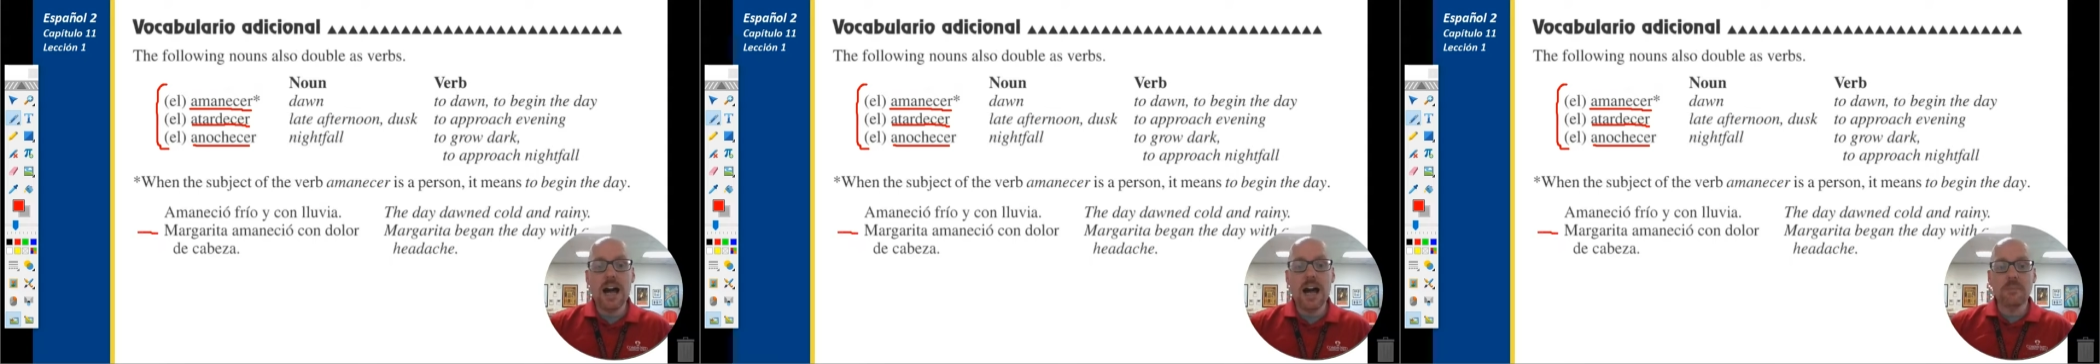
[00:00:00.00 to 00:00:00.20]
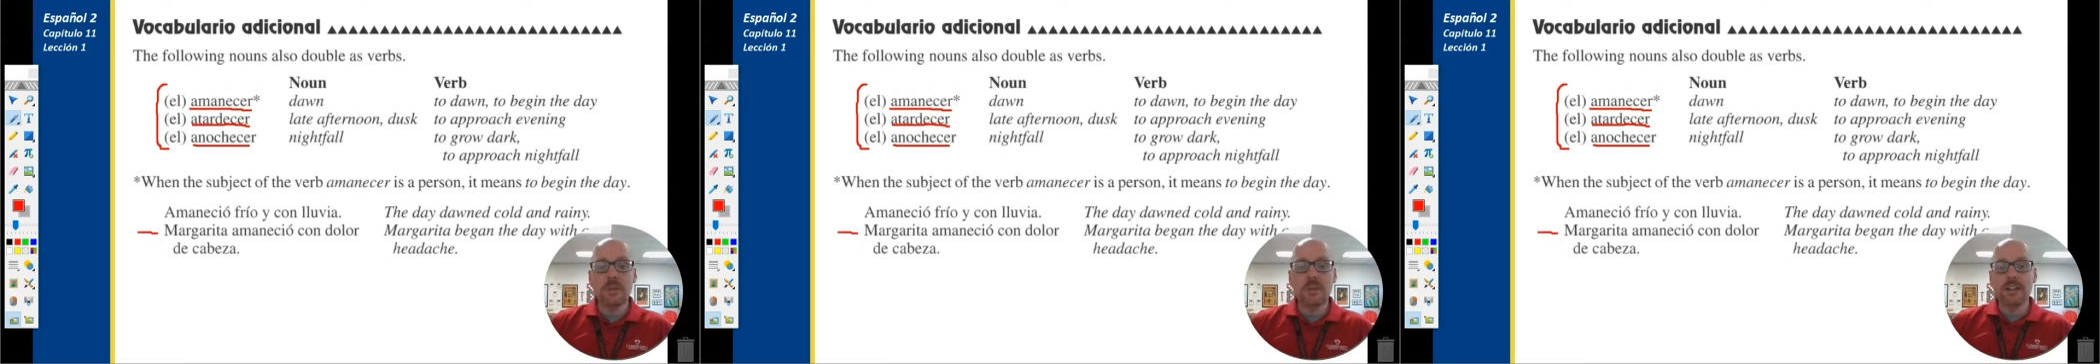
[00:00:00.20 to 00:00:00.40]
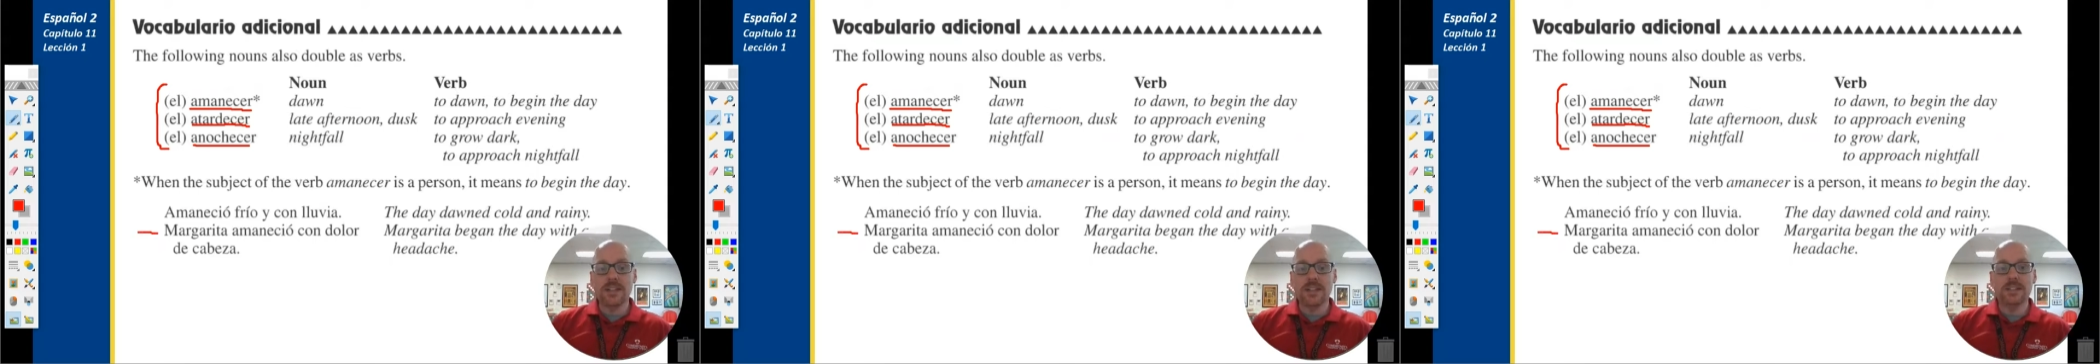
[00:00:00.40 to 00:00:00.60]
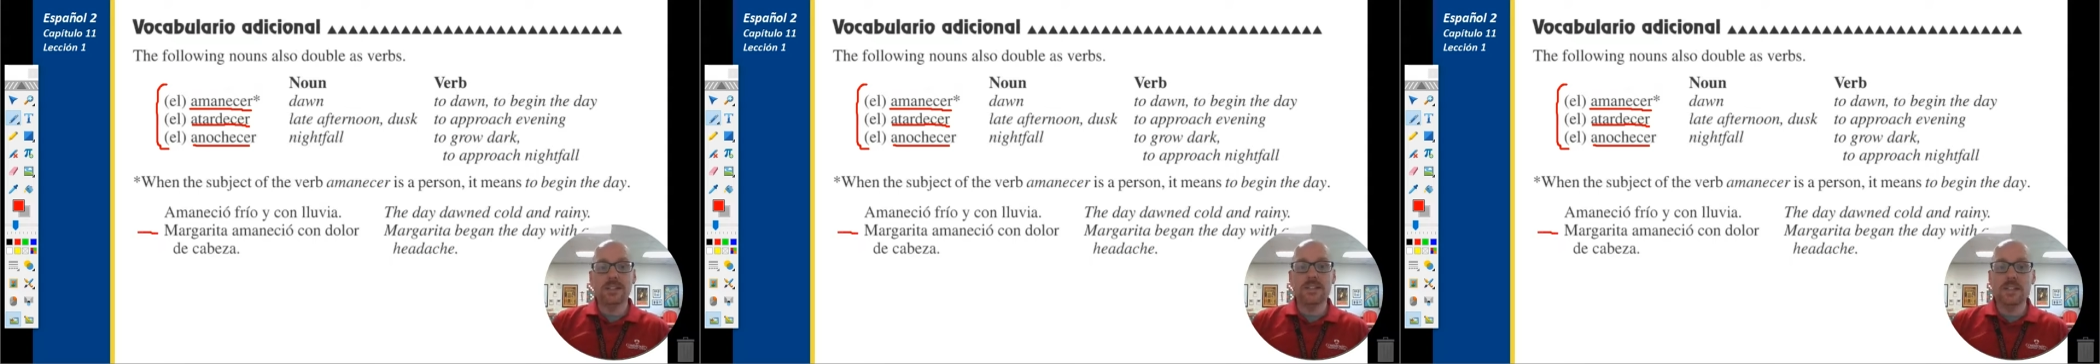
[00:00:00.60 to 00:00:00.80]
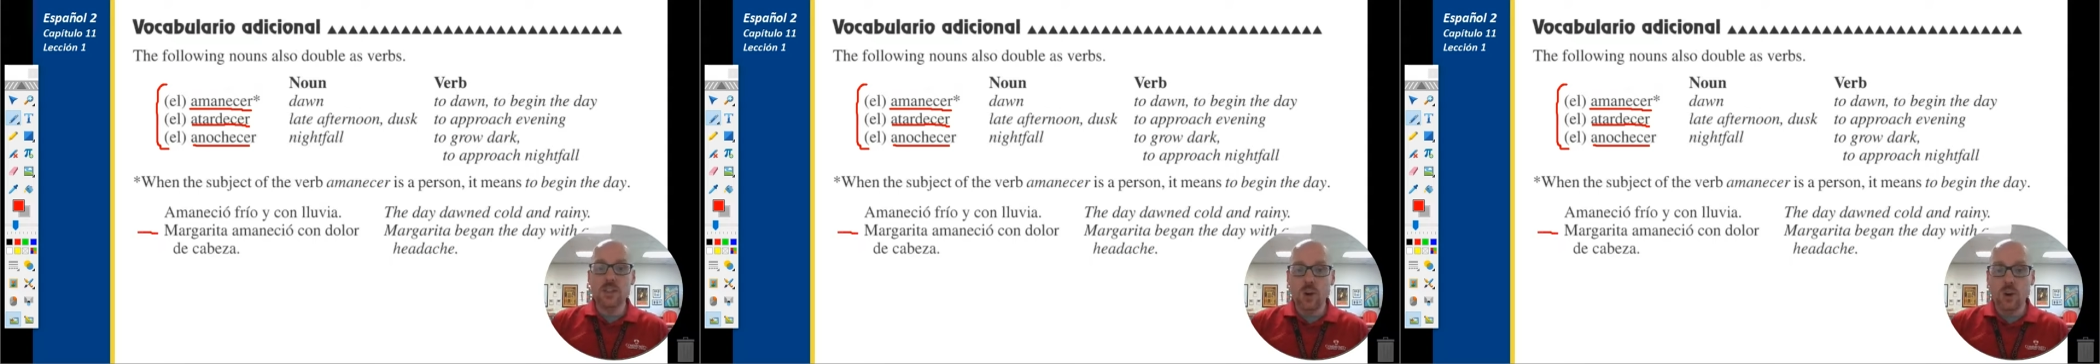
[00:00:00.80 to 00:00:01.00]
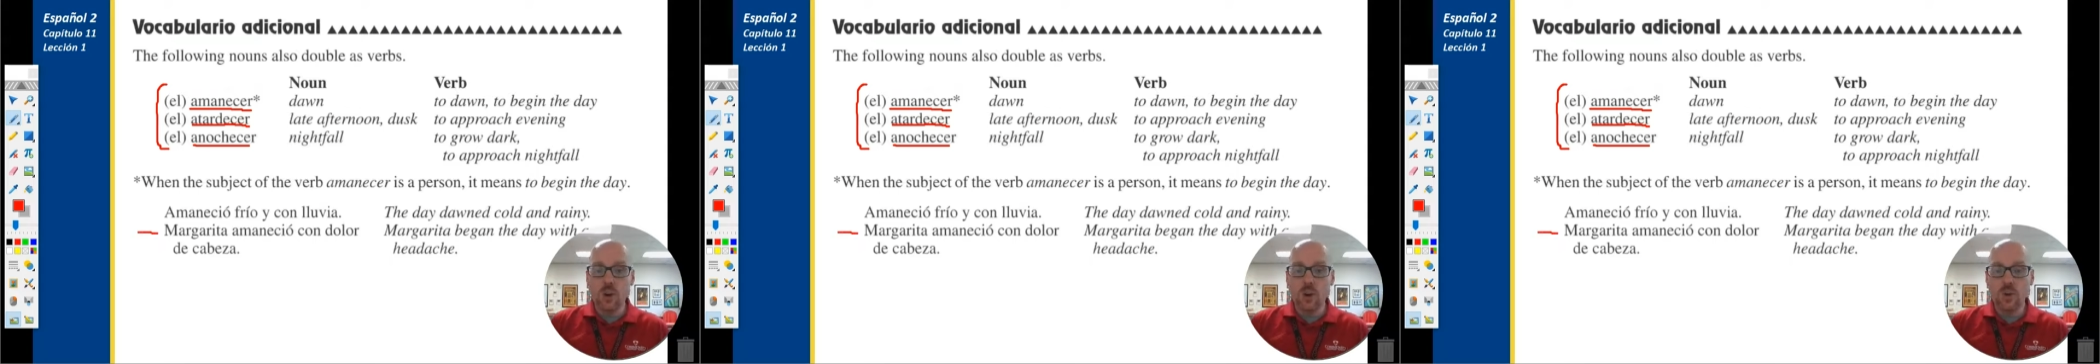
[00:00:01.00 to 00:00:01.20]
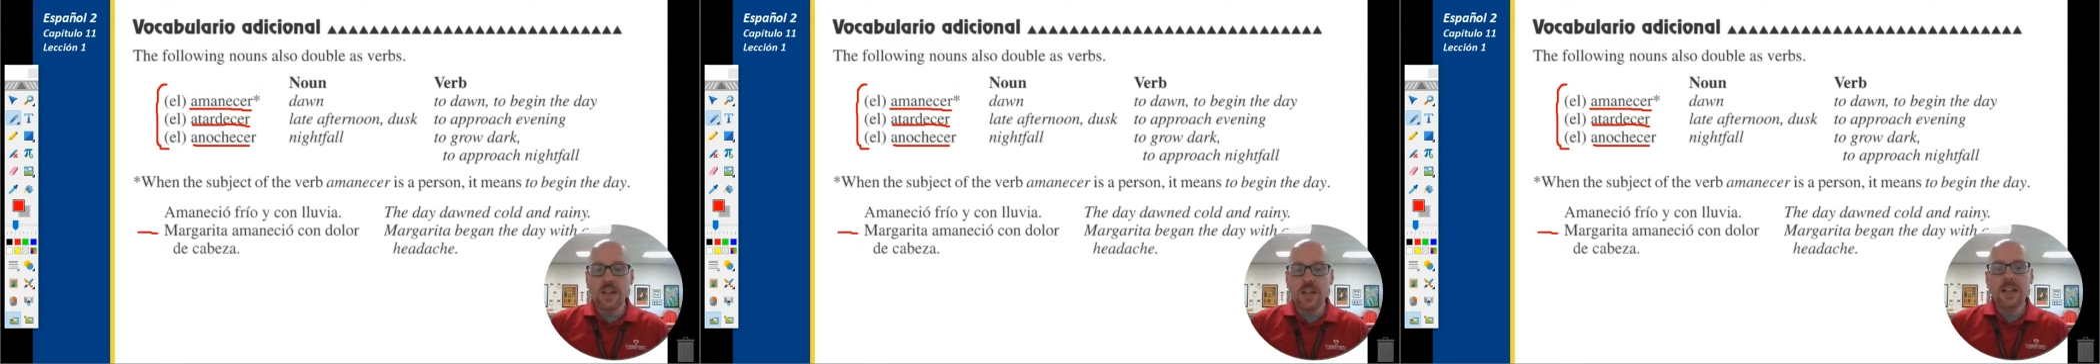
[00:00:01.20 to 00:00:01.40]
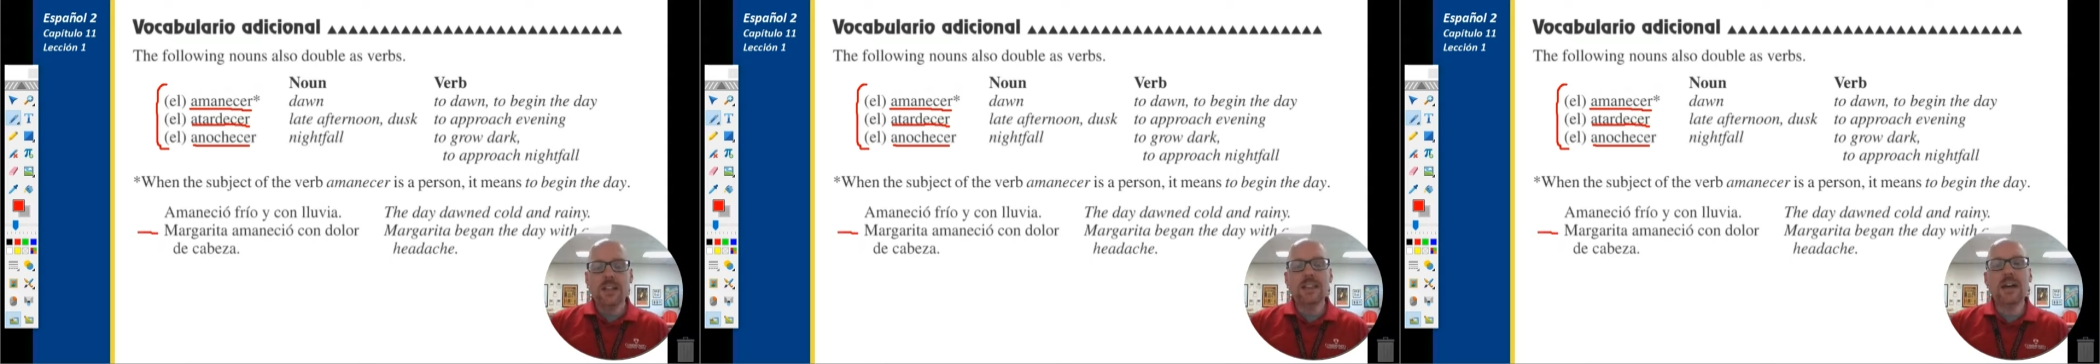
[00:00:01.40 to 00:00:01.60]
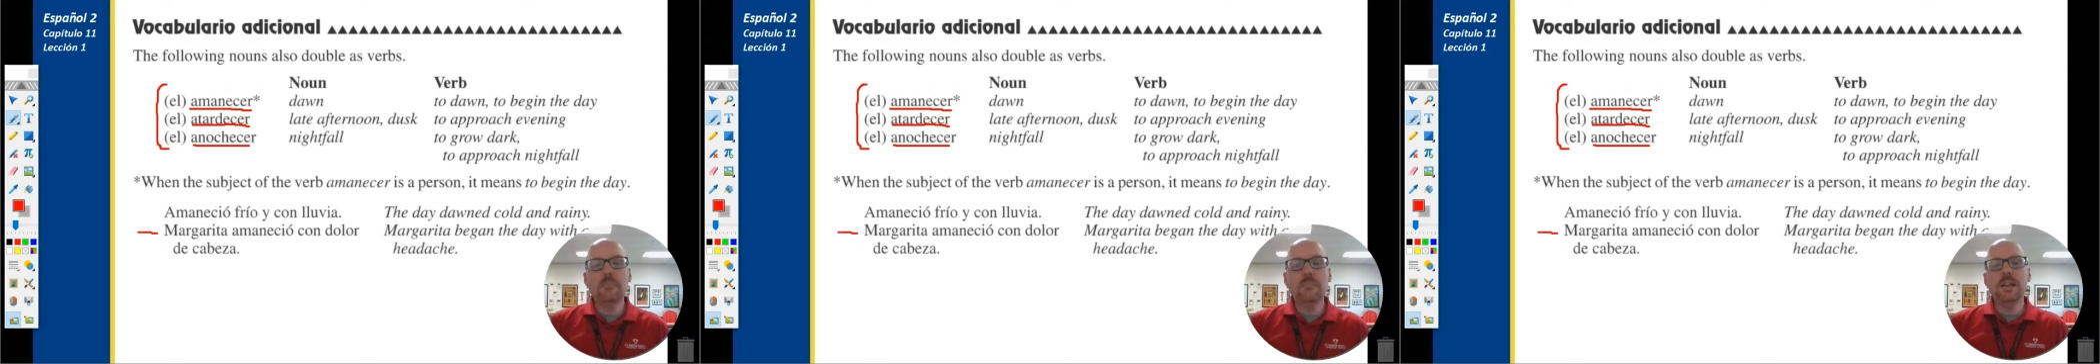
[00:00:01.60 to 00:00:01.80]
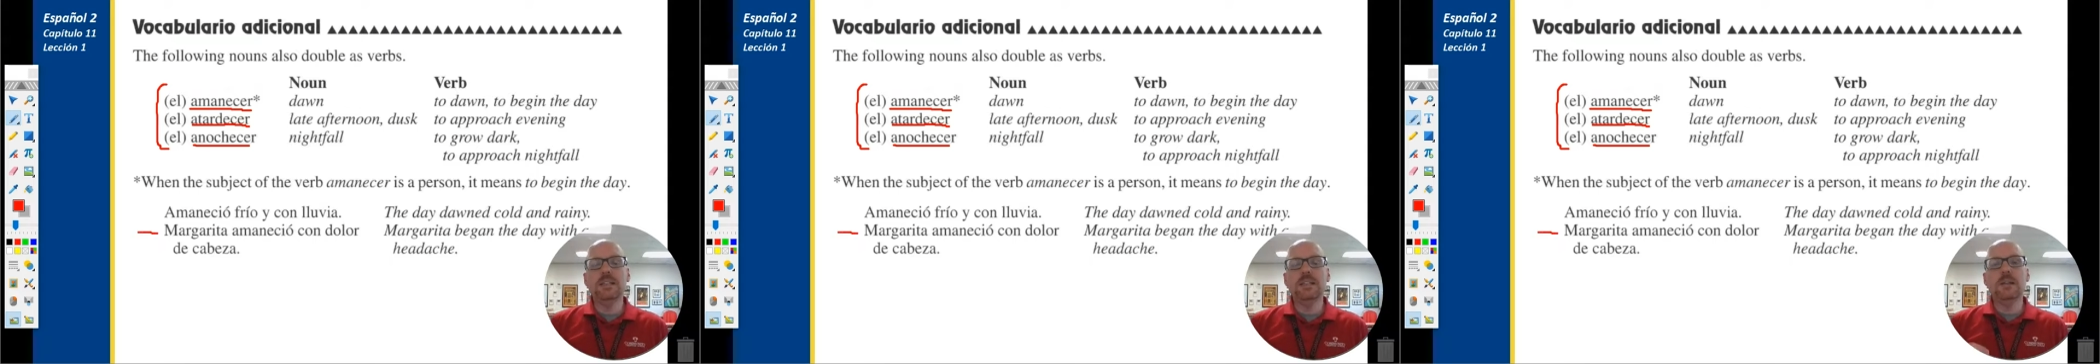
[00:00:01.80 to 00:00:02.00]
amaneció, that
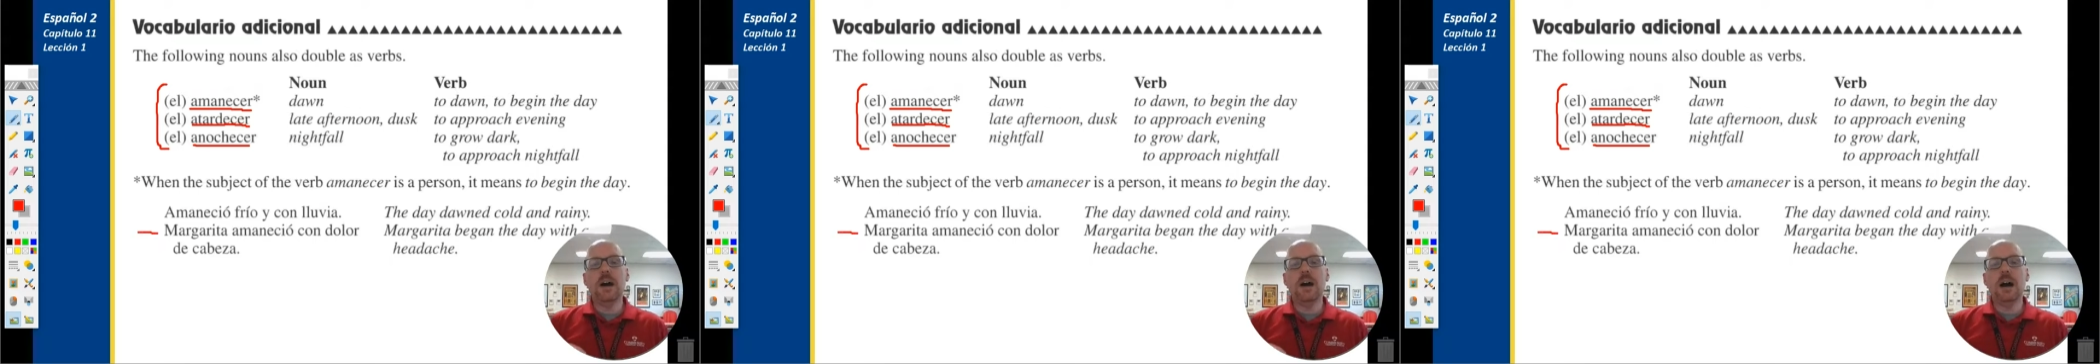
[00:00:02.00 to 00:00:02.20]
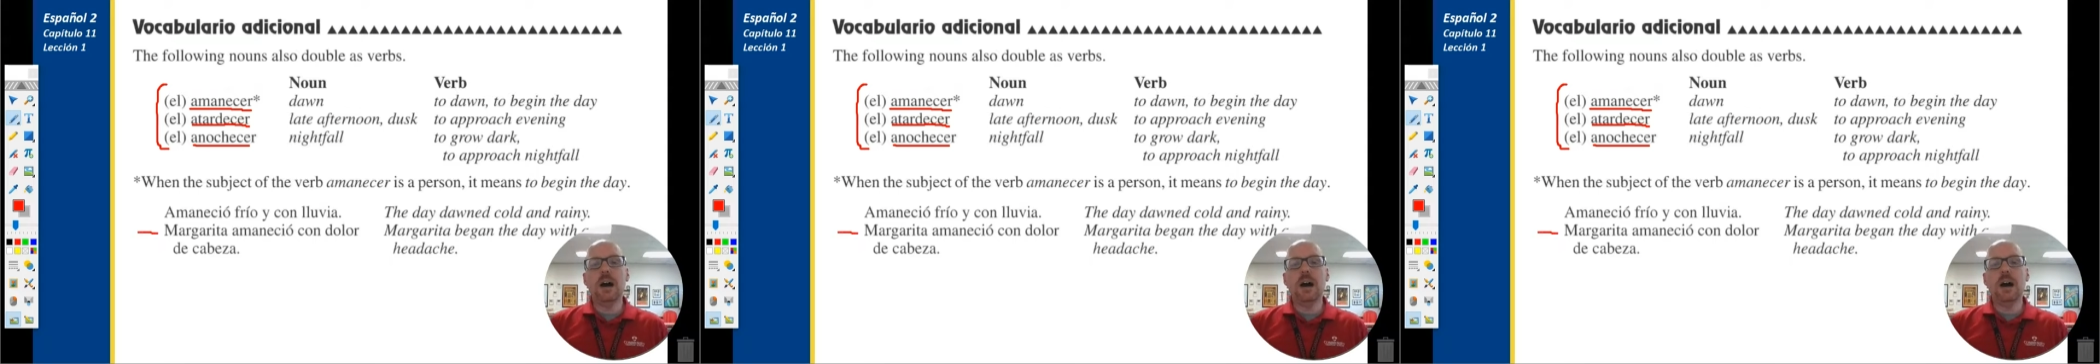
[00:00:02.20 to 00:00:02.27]
means